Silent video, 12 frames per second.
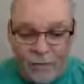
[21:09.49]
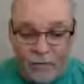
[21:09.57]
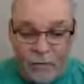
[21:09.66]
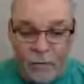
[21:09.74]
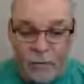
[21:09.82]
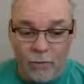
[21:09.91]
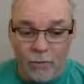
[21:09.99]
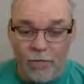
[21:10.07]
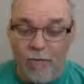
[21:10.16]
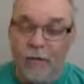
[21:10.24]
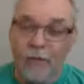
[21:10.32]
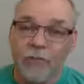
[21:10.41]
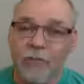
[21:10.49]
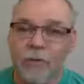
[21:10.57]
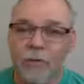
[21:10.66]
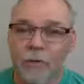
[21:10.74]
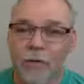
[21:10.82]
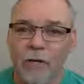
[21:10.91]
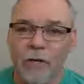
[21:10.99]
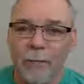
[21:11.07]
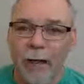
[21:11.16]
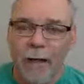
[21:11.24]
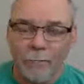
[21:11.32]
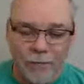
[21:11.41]
So, and I know this is a few years
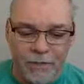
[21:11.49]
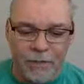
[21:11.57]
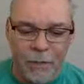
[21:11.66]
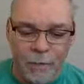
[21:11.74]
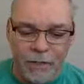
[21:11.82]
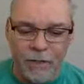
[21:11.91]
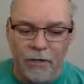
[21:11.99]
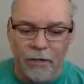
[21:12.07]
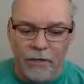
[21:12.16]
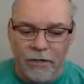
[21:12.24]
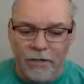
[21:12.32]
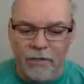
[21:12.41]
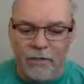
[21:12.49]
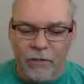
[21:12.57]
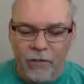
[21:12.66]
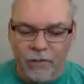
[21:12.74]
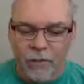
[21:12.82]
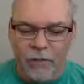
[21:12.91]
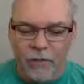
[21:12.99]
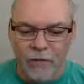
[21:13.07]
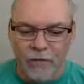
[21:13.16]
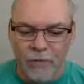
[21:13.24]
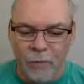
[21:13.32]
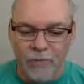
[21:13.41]
back, but this one here in July
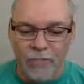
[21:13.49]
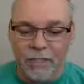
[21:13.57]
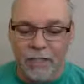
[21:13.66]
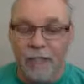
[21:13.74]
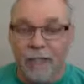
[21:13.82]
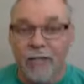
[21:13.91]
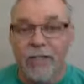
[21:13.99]
2014,